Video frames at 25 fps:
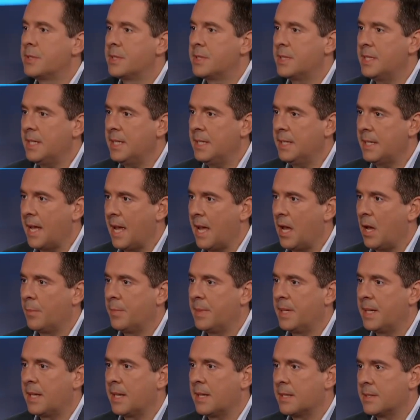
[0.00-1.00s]
see now,
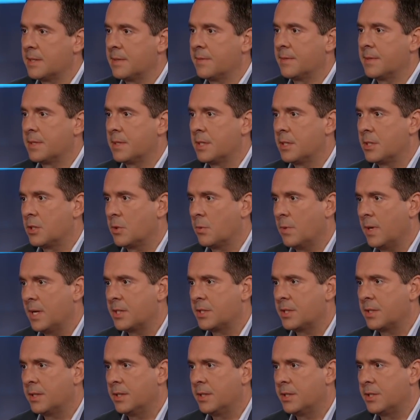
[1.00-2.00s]
because of the
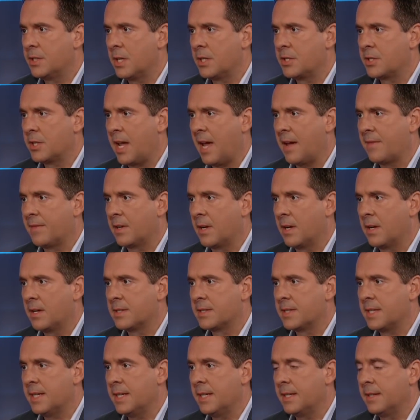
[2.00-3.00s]
situation that Judge Kavanaugh
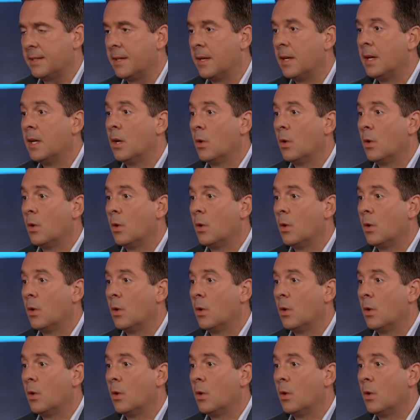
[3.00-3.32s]
is in,